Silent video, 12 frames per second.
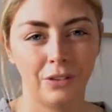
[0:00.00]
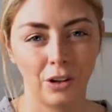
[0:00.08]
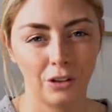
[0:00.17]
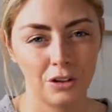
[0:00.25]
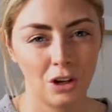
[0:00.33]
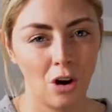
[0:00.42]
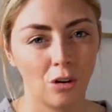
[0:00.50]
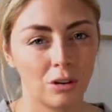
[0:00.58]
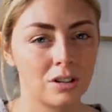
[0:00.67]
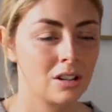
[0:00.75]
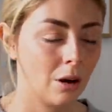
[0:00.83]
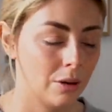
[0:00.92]
we've got the
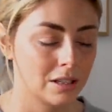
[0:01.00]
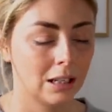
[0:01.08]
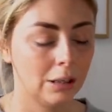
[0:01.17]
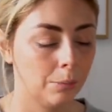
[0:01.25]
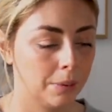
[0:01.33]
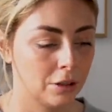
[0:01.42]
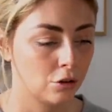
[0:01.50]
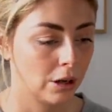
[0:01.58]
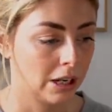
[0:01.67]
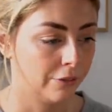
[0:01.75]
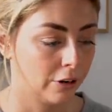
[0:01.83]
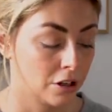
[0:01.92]
dogs, so it's a little bit
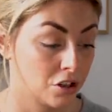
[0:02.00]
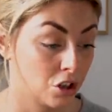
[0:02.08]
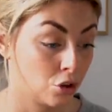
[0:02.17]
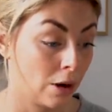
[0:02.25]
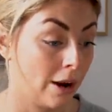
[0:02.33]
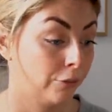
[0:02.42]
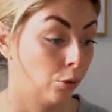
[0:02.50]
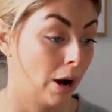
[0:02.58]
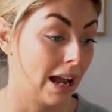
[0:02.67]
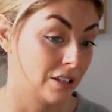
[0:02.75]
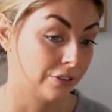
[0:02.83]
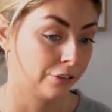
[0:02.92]
tricky for us to travel
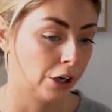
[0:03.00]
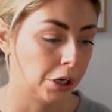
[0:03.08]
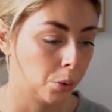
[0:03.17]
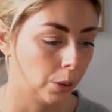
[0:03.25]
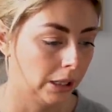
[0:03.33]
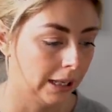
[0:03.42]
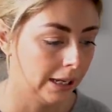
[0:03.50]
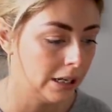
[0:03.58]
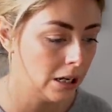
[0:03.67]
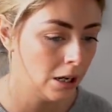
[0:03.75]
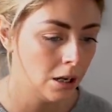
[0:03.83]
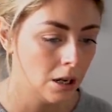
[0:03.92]
as frequently.